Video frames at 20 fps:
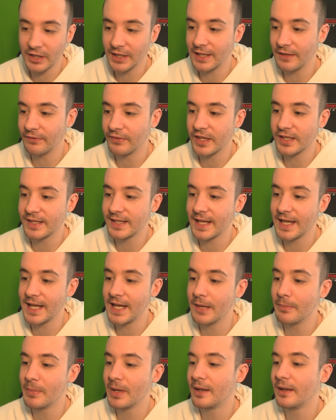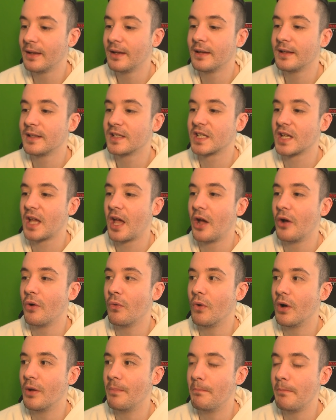leave the team
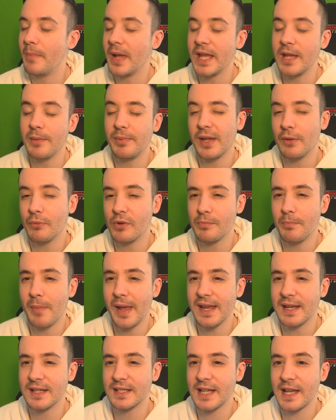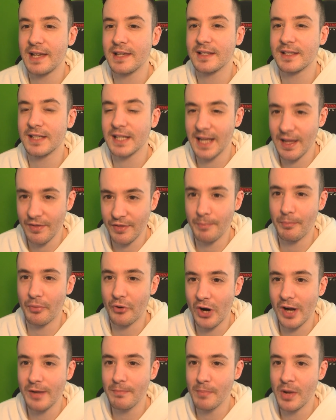so maybe it would make sense to get the
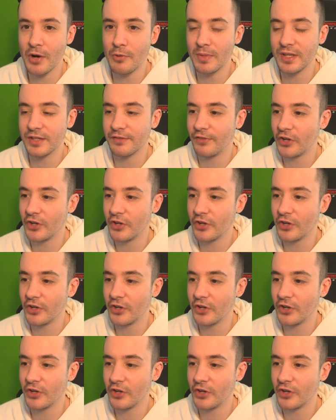Prime Moments